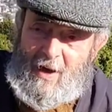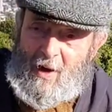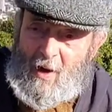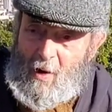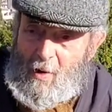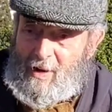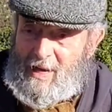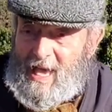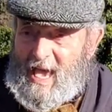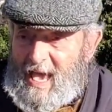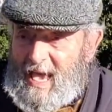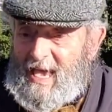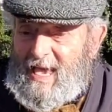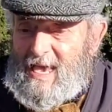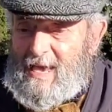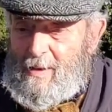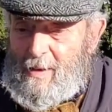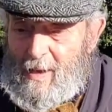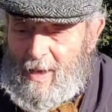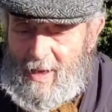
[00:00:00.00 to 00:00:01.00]
Okay,
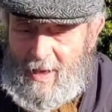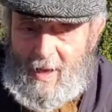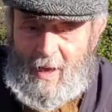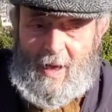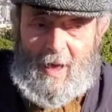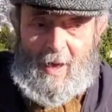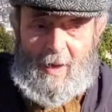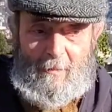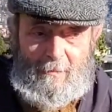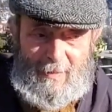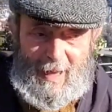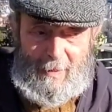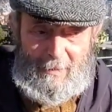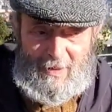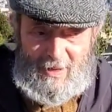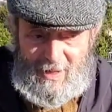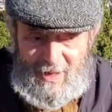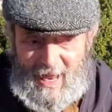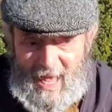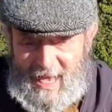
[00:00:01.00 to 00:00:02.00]
maybe
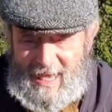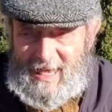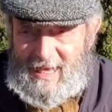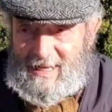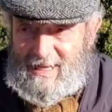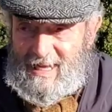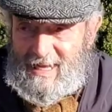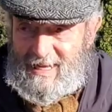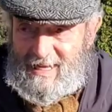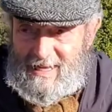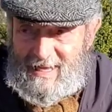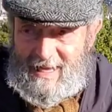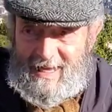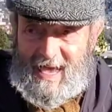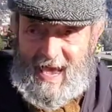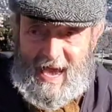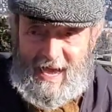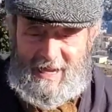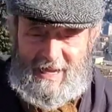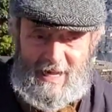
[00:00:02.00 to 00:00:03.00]
you like it.
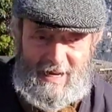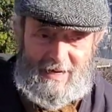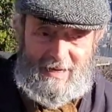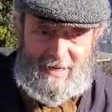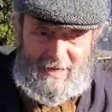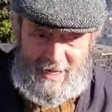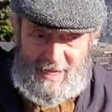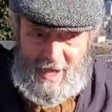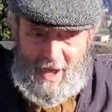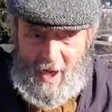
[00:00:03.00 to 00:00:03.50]
I didn't.